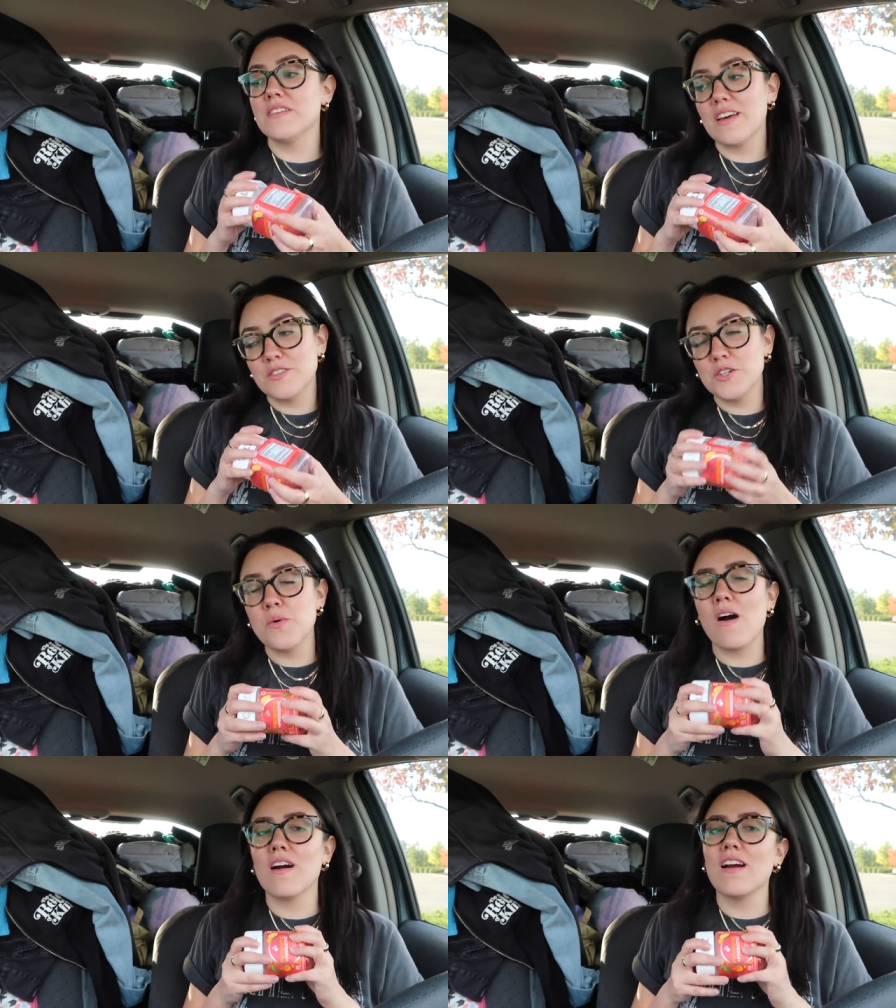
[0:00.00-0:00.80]
The other
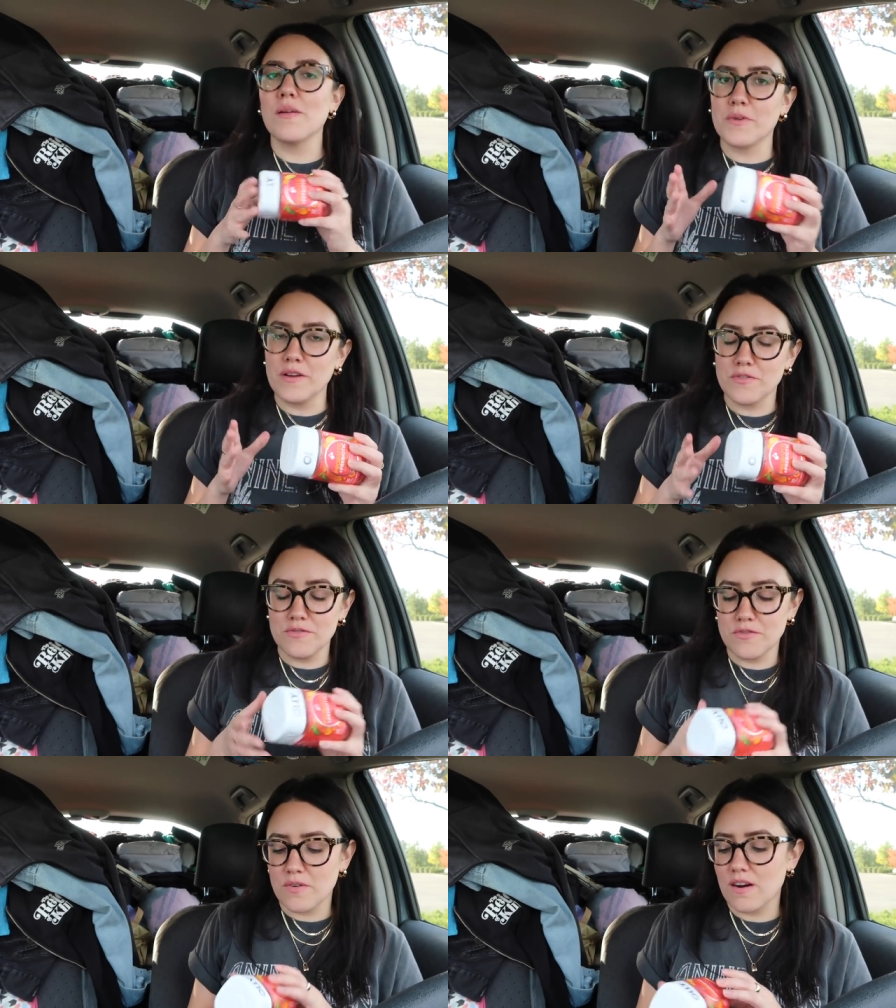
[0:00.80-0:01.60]
two are, I'm grateful
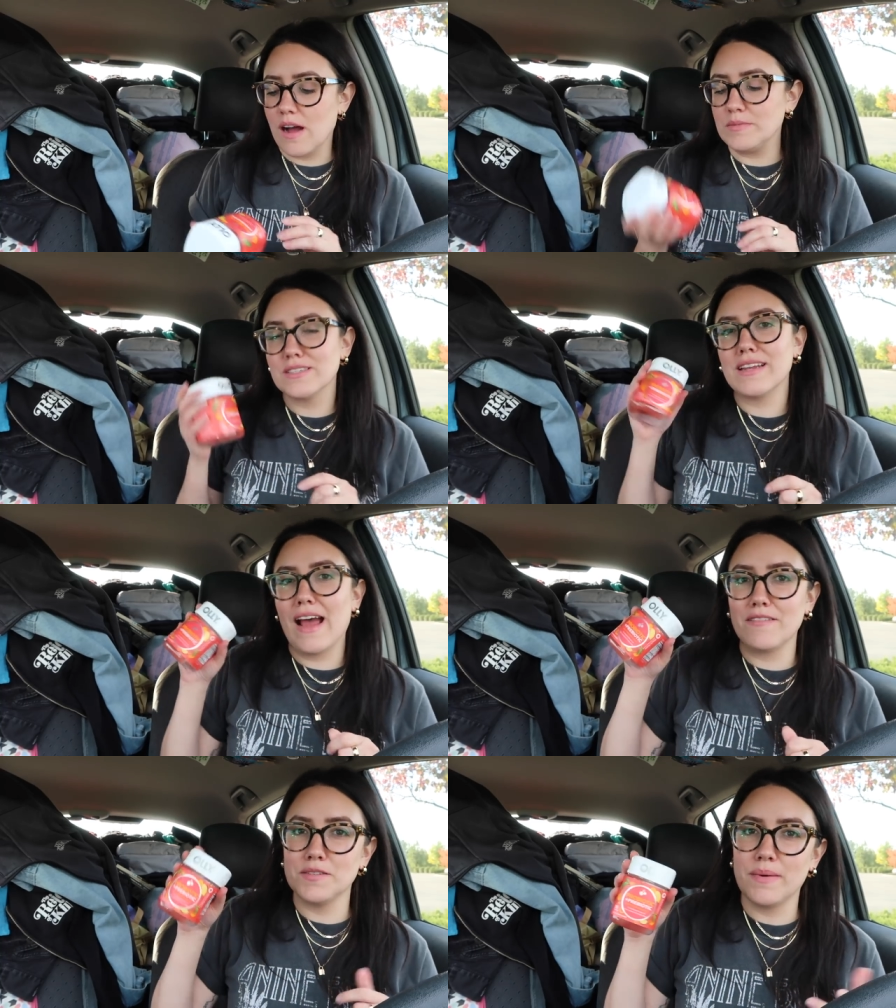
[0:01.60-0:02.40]
for. I'm just gonna
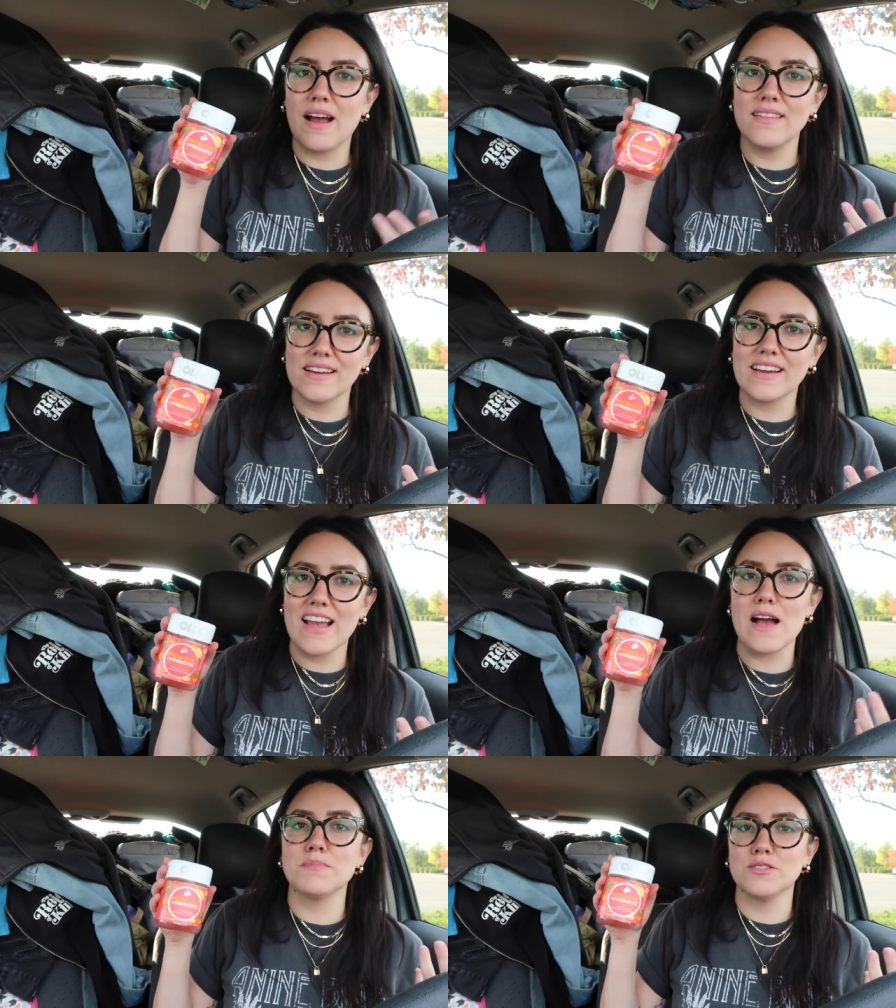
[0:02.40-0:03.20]
have to buy like a
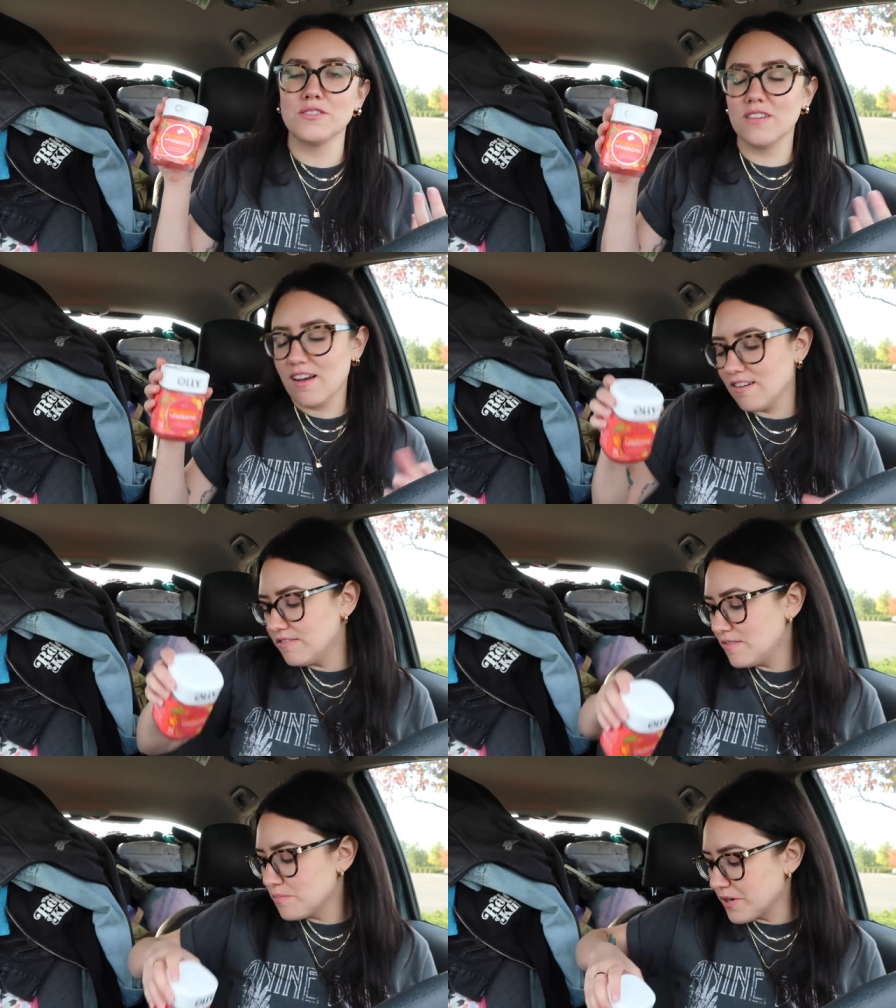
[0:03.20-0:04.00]
capsule of
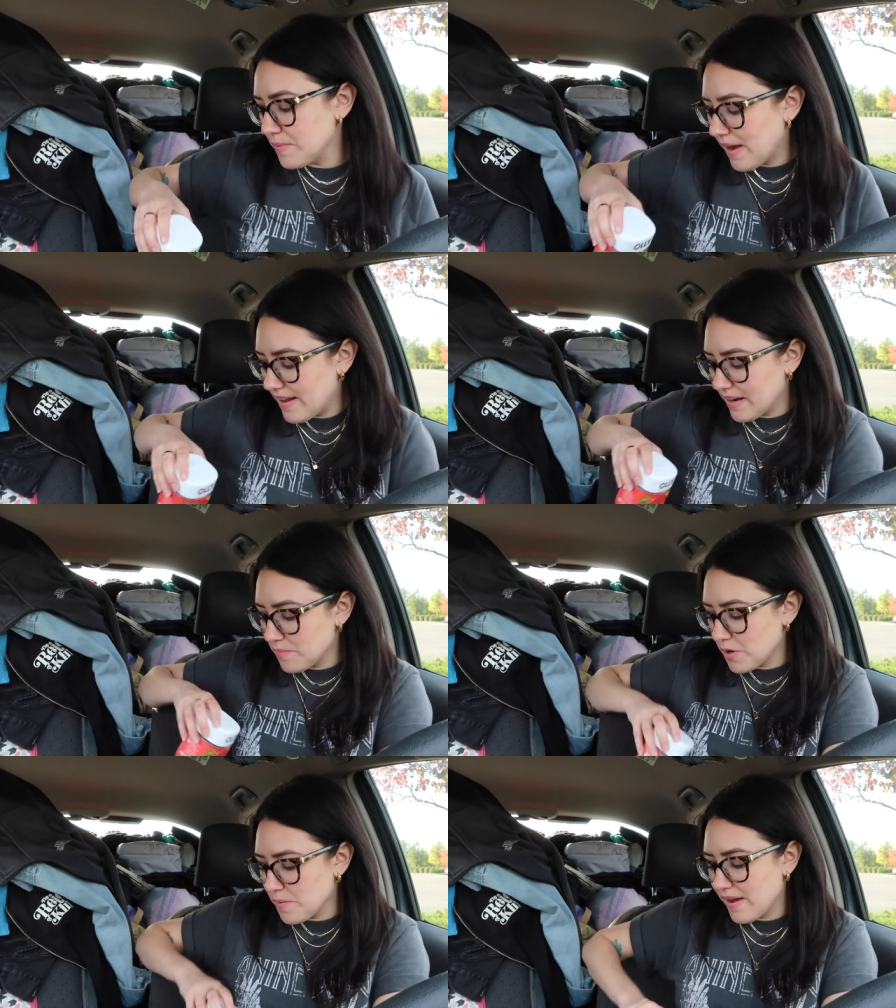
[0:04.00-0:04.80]
prebiotic
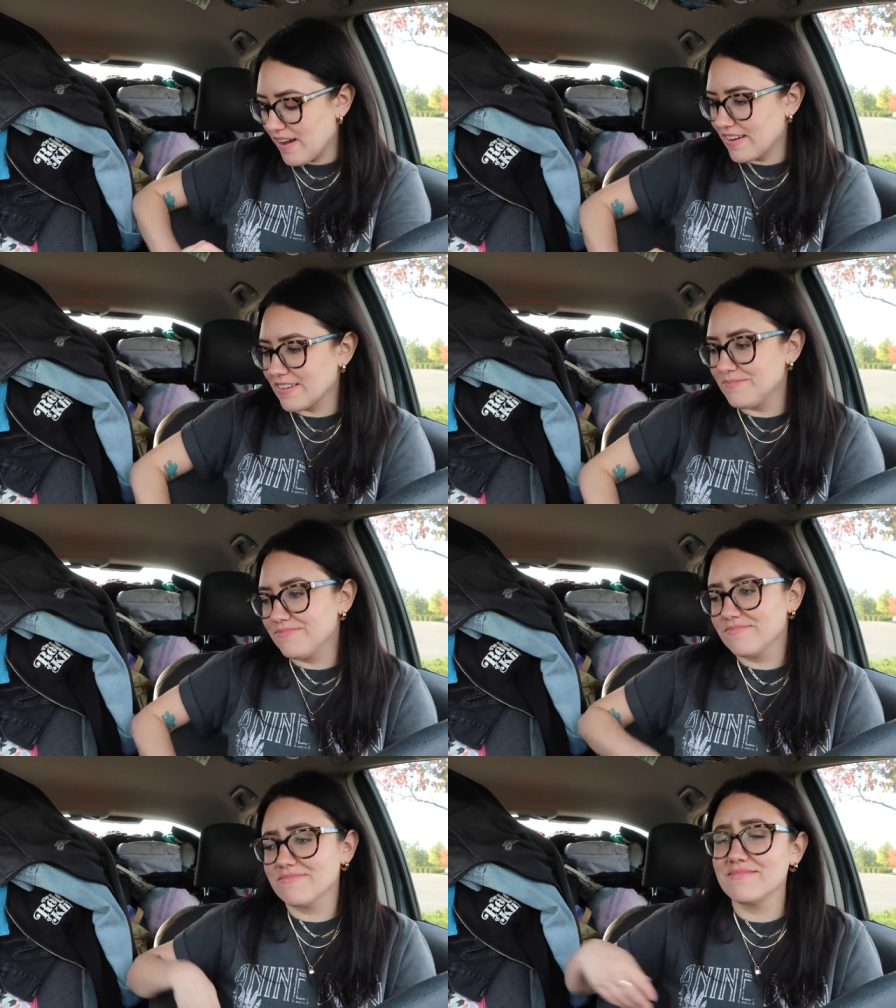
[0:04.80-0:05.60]
and
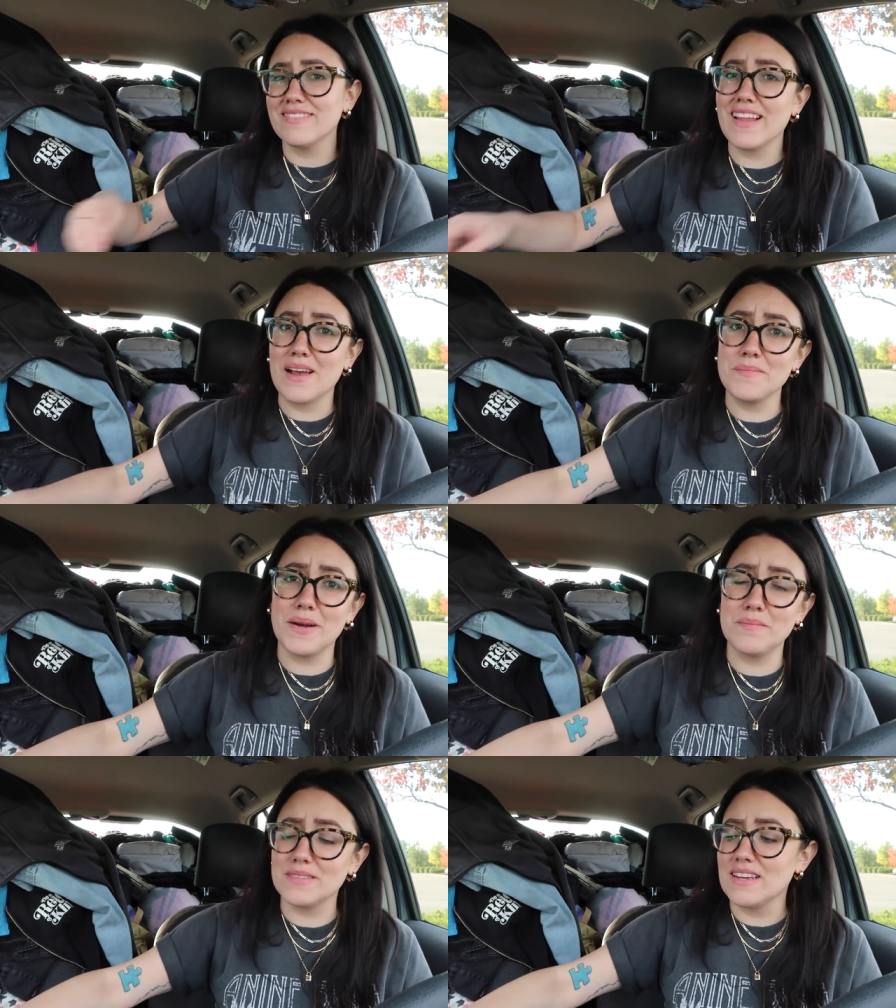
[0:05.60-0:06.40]
probiotic. I'm
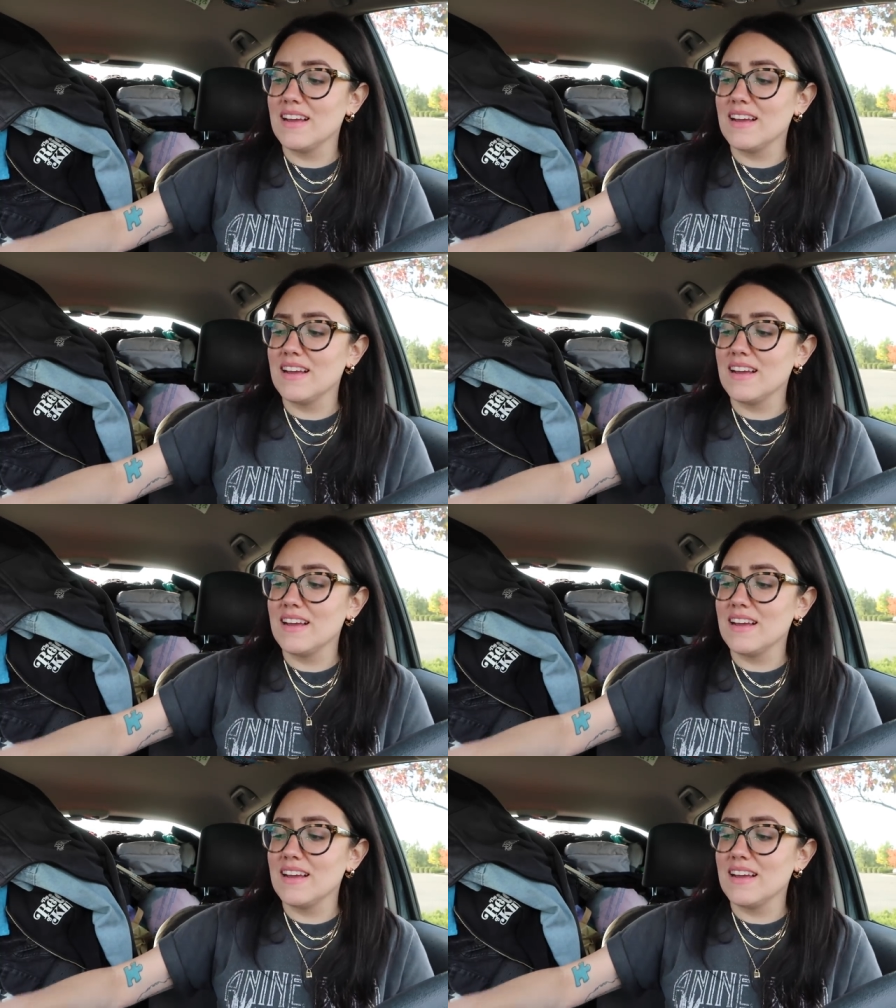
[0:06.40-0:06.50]
bummed.